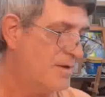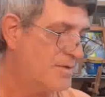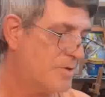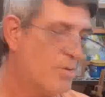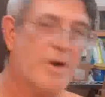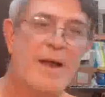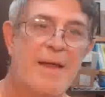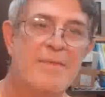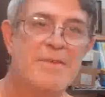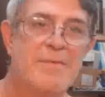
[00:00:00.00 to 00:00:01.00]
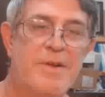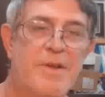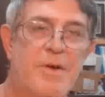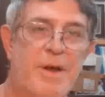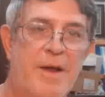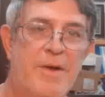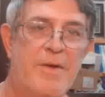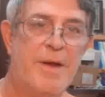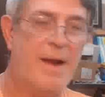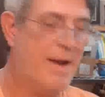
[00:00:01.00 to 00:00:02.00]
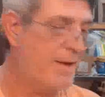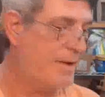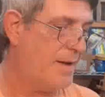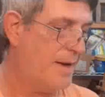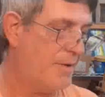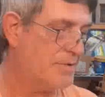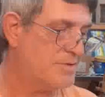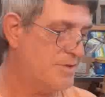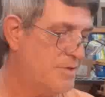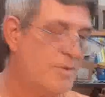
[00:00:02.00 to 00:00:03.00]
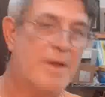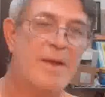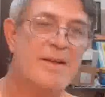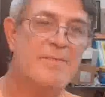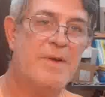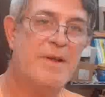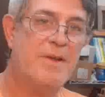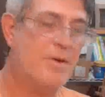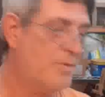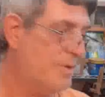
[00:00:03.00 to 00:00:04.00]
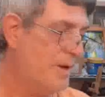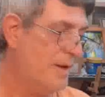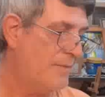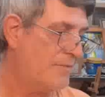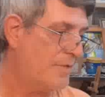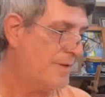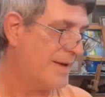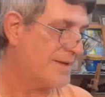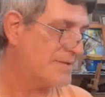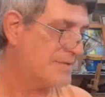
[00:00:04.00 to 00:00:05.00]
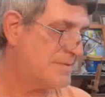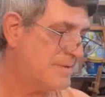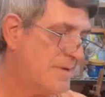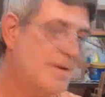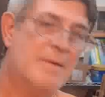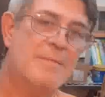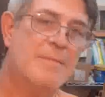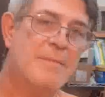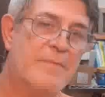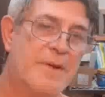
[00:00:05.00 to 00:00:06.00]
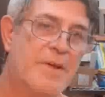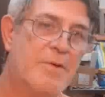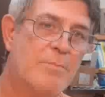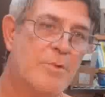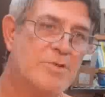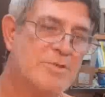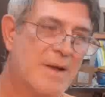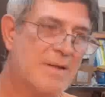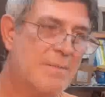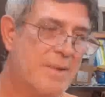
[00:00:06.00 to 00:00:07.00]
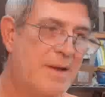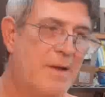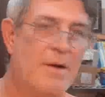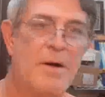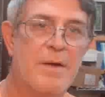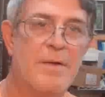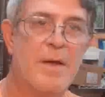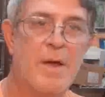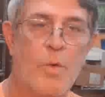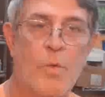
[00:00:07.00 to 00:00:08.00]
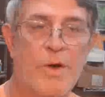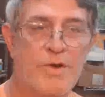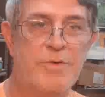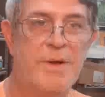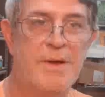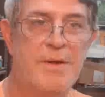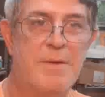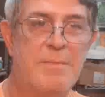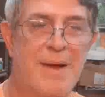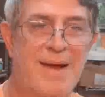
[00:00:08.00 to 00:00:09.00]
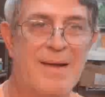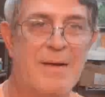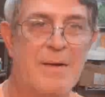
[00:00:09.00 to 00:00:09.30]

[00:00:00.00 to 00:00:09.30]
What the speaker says: So we're going to end this video here, and I will see you in the next video. For the next video will most likely be on what you need to paint